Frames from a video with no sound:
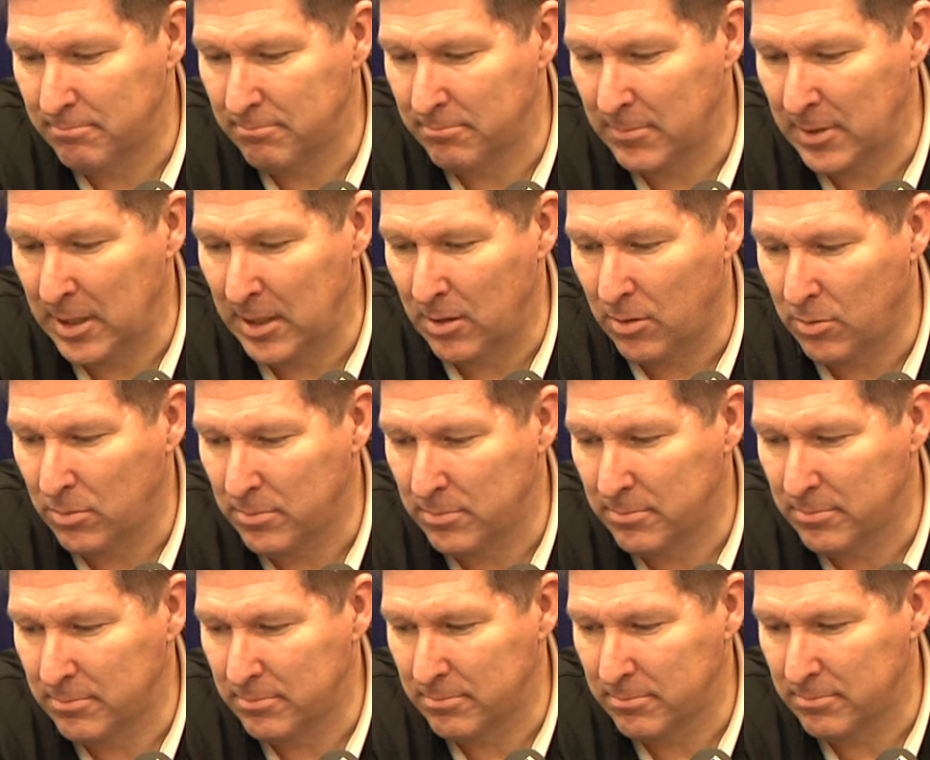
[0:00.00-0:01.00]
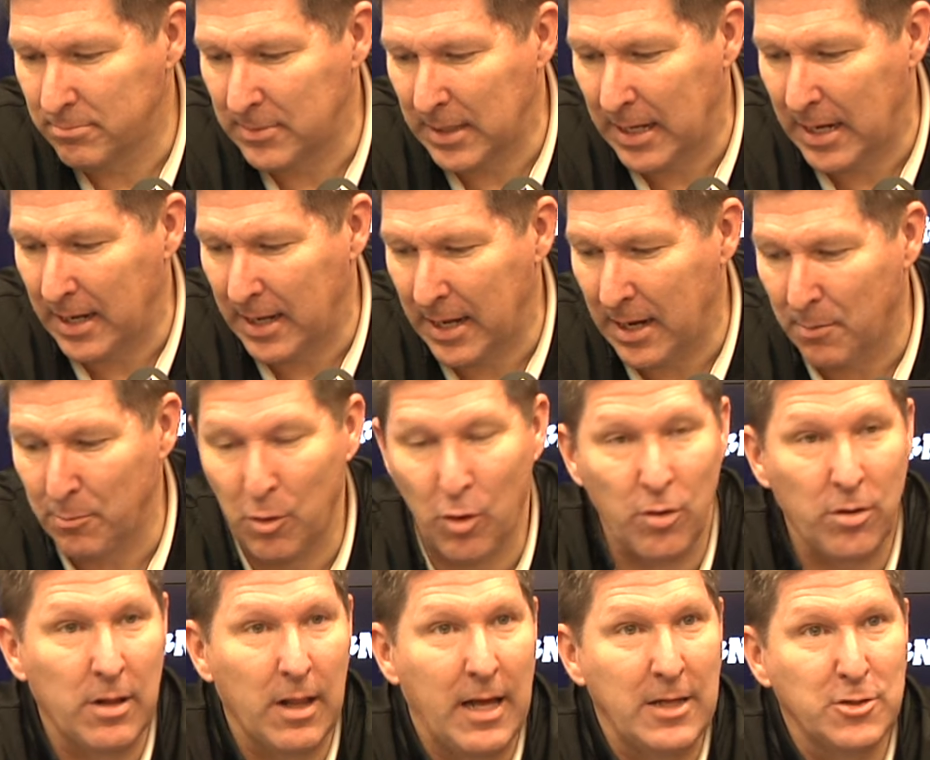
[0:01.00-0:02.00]
you know, they got to get up and go to
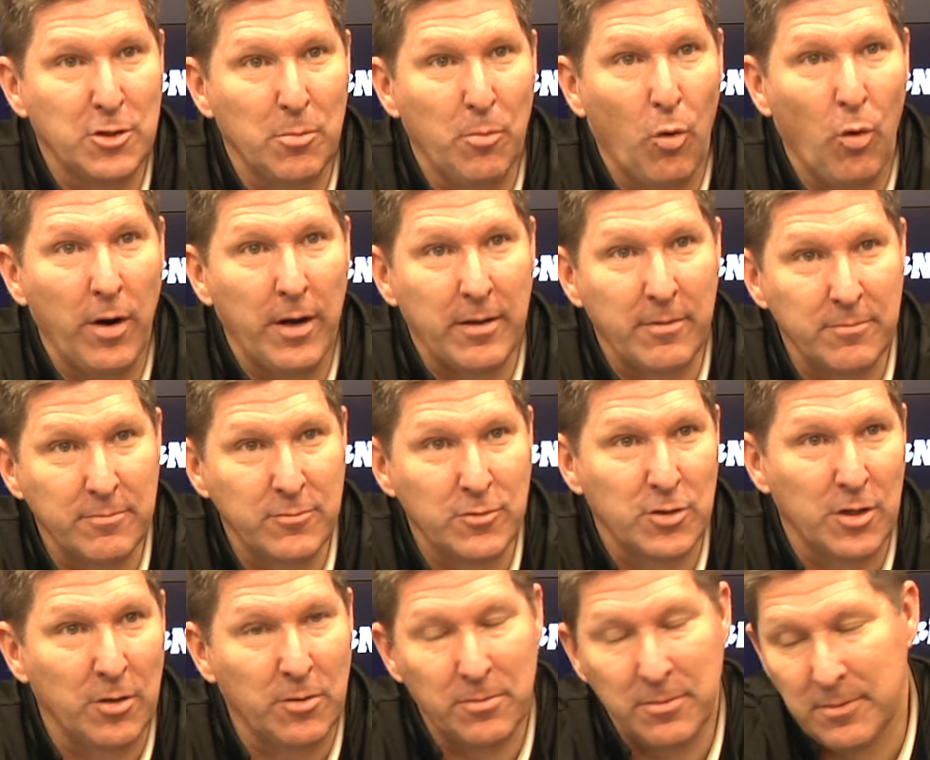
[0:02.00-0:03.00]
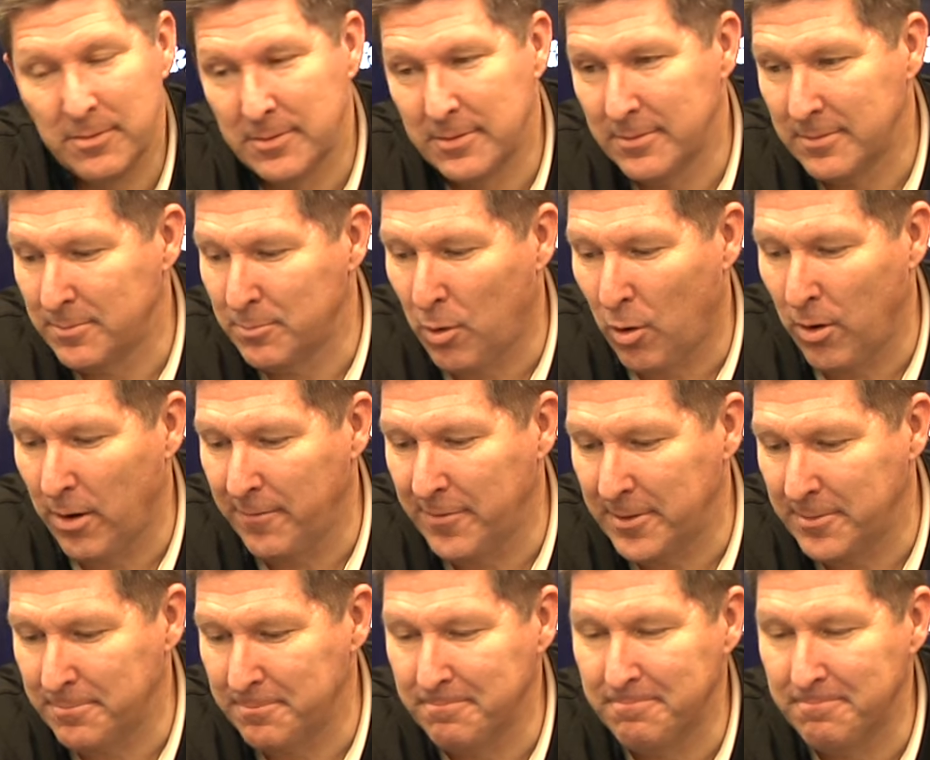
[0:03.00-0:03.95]
class in the morning. So part of it.